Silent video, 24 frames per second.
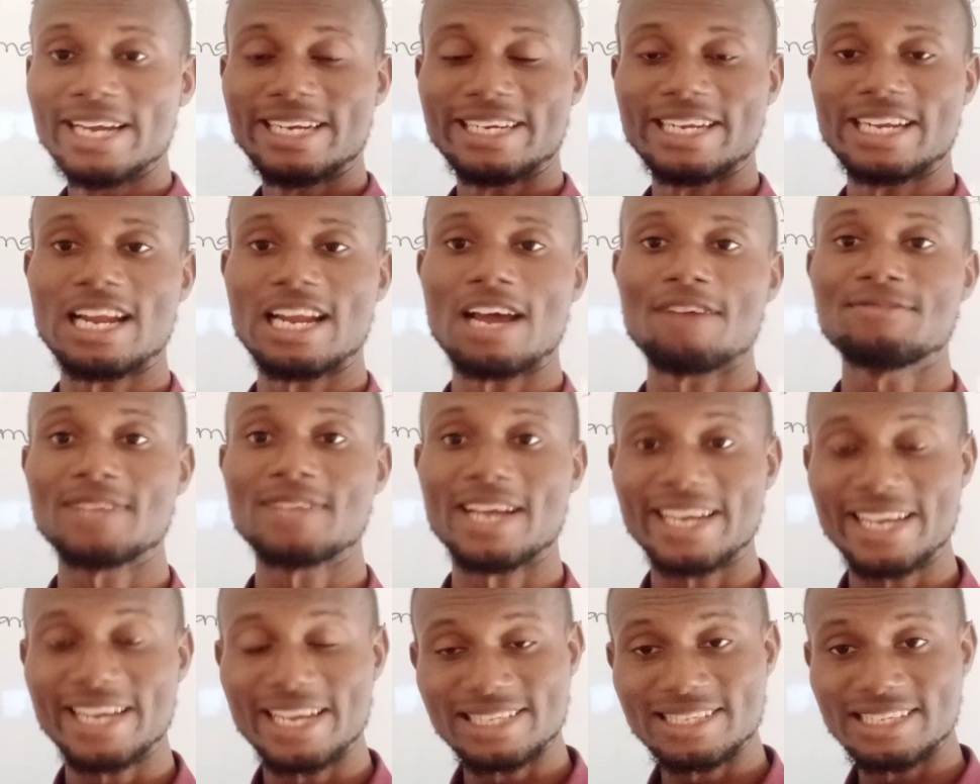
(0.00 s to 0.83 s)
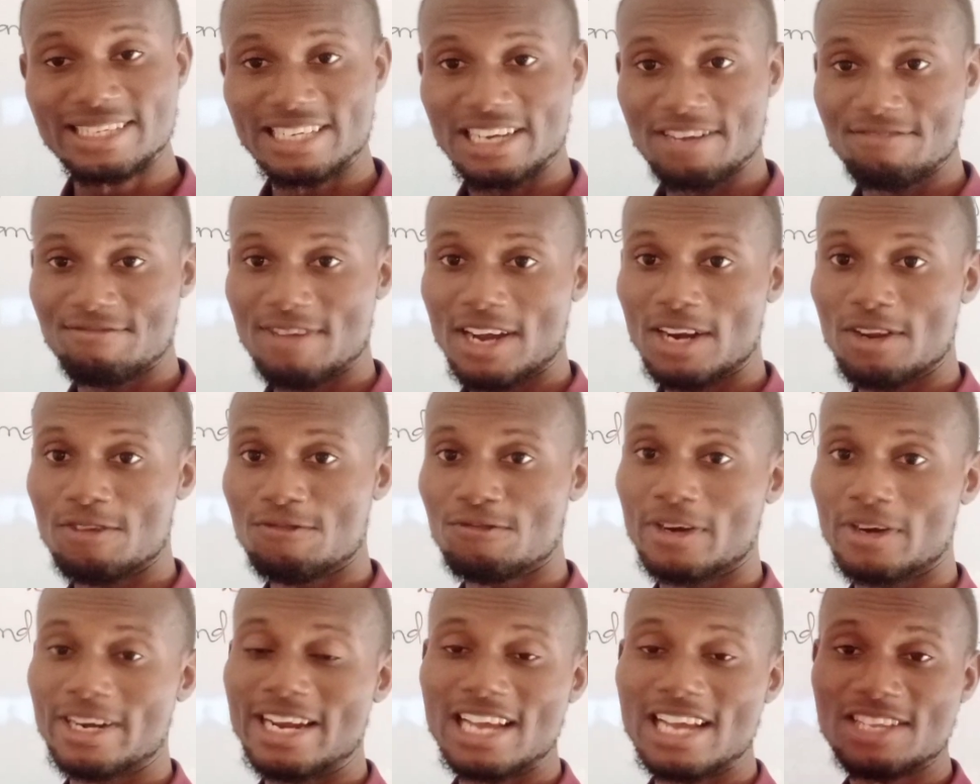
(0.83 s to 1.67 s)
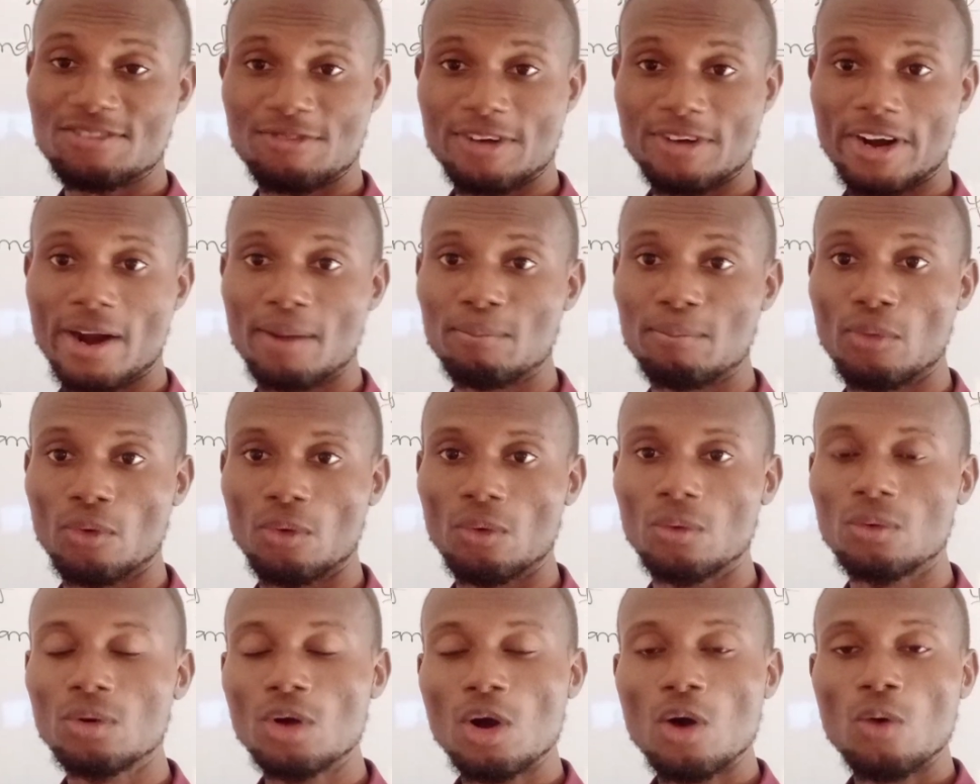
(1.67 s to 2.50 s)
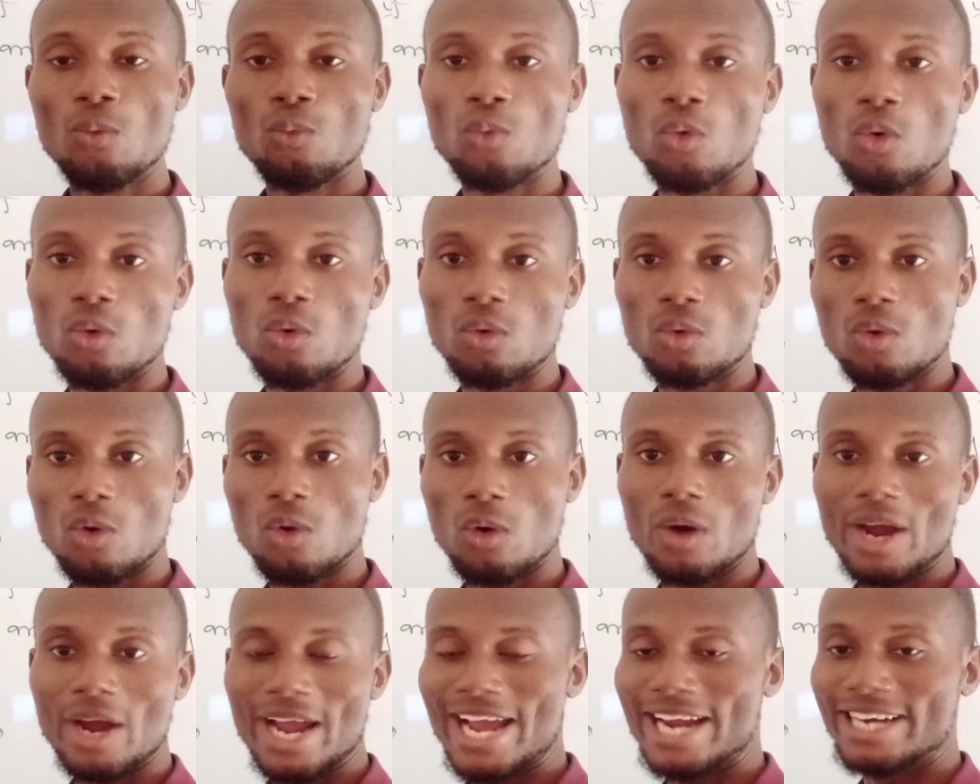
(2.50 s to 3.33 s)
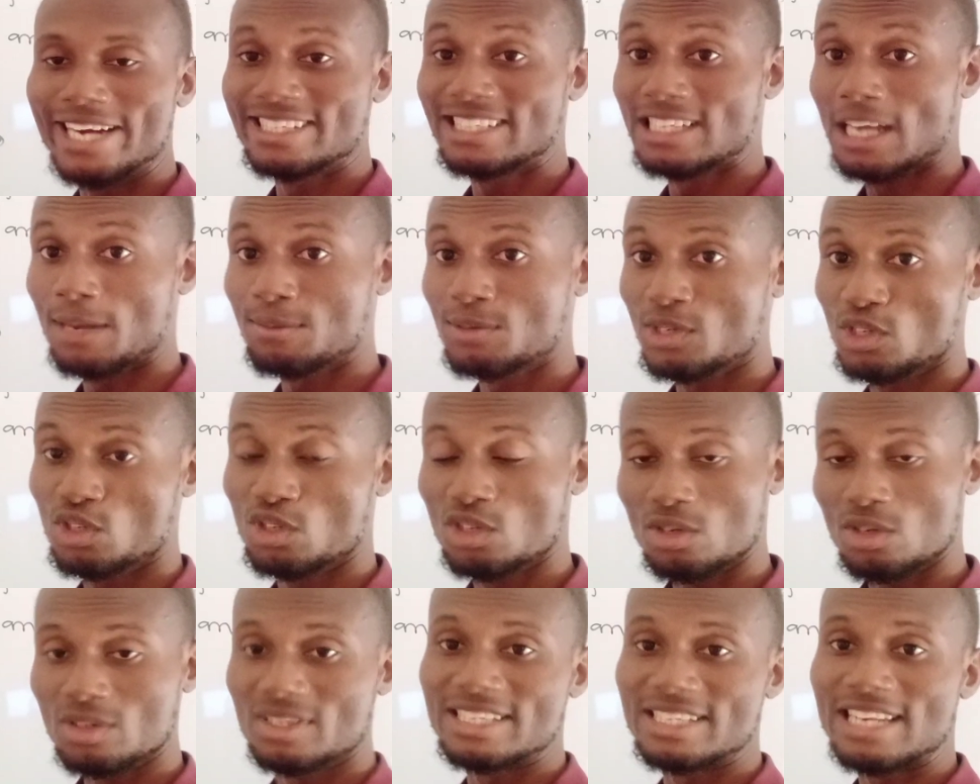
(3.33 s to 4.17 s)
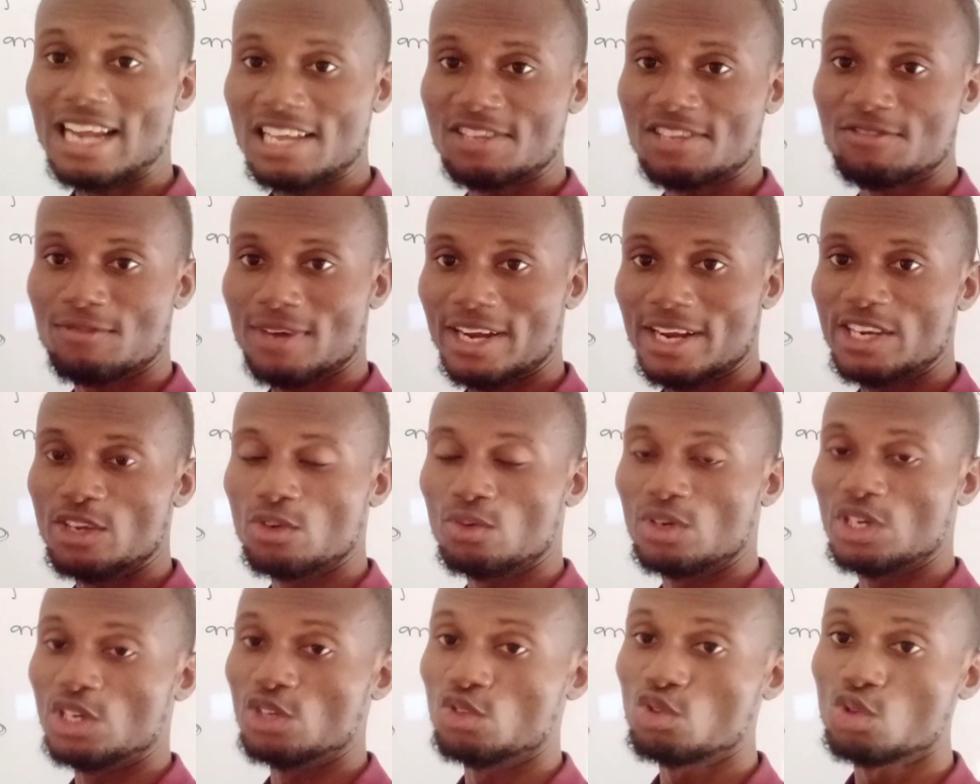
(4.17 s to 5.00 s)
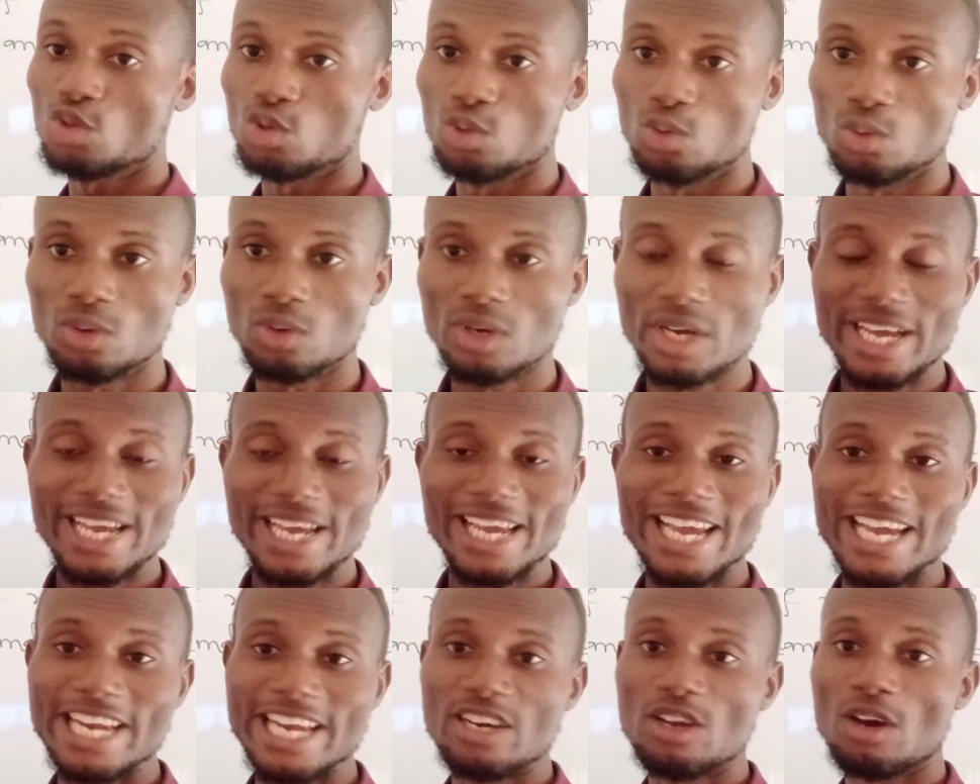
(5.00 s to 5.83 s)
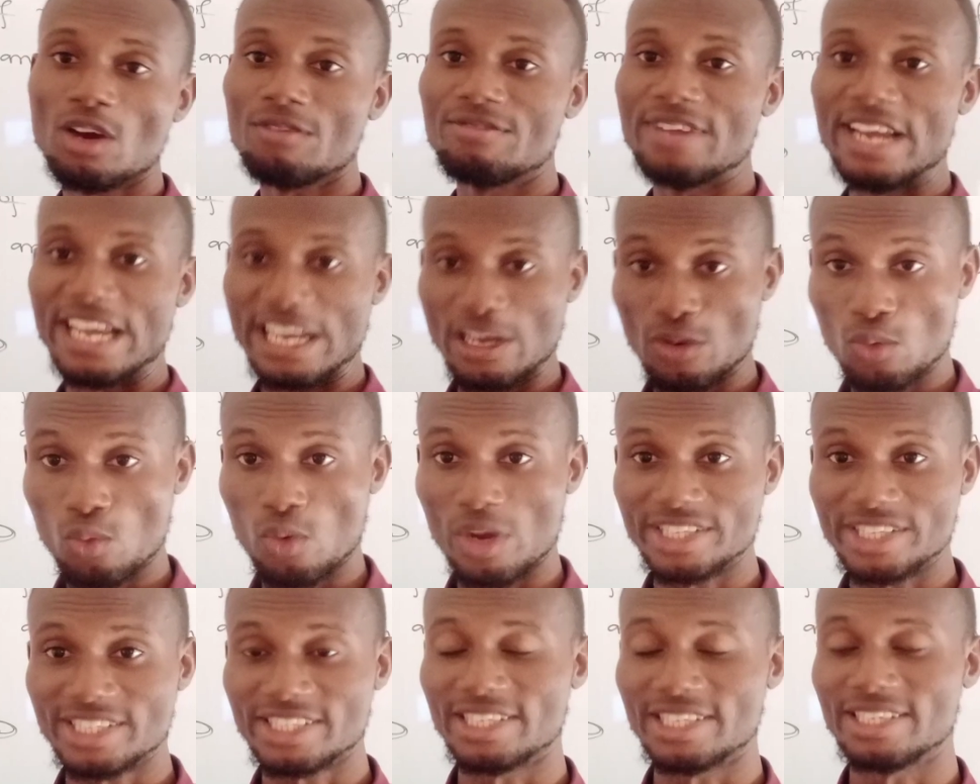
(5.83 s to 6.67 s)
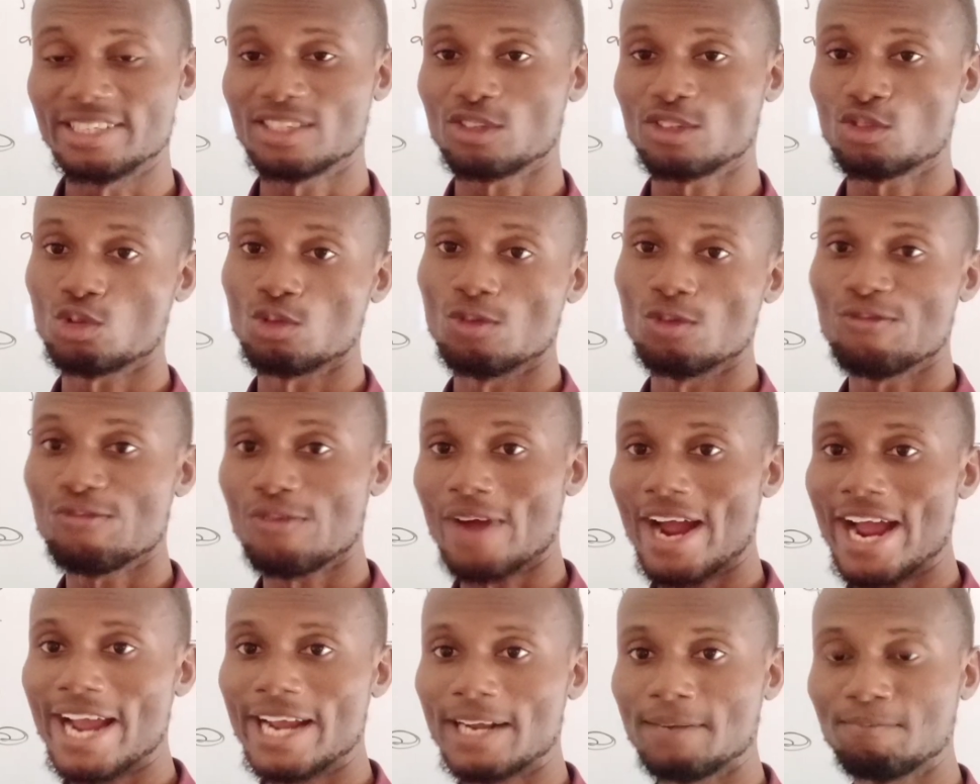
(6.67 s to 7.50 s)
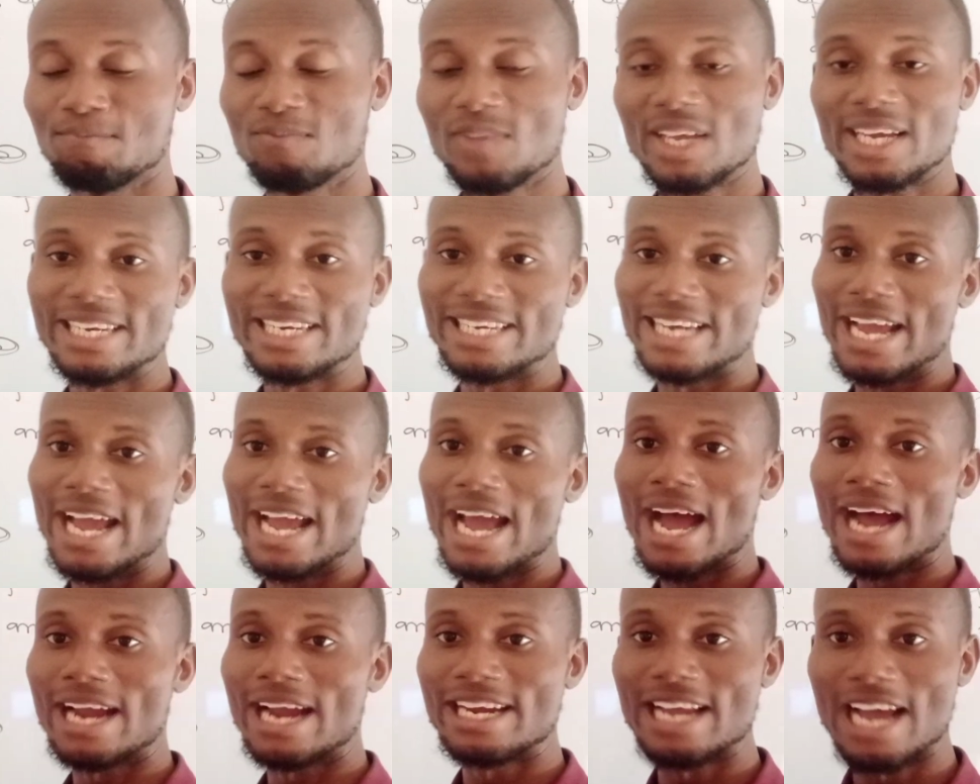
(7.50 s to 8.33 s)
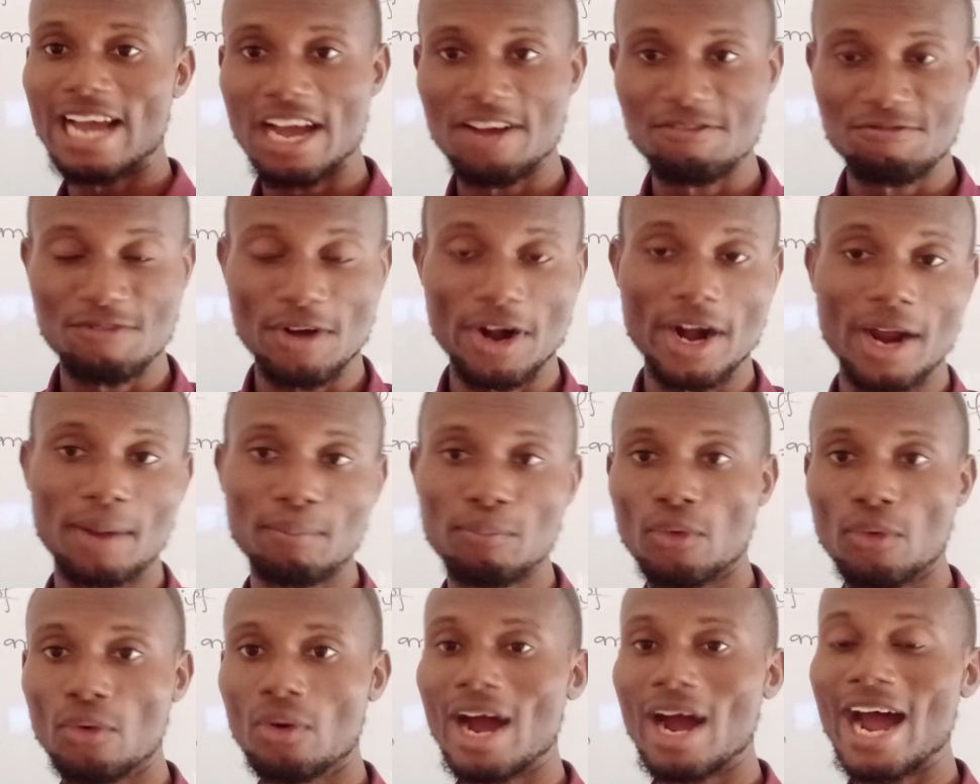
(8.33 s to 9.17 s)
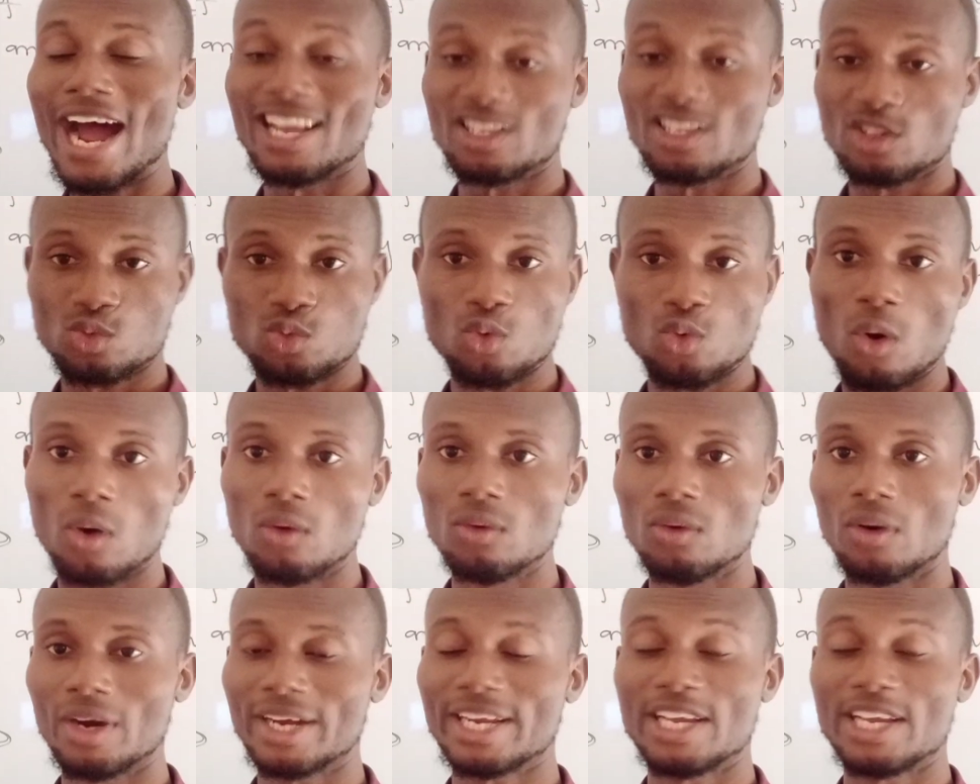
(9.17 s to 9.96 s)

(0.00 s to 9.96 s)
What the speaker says: Then after getting the value for that variable, we'll go and substitute that value into any of the equations to find the other variable as well.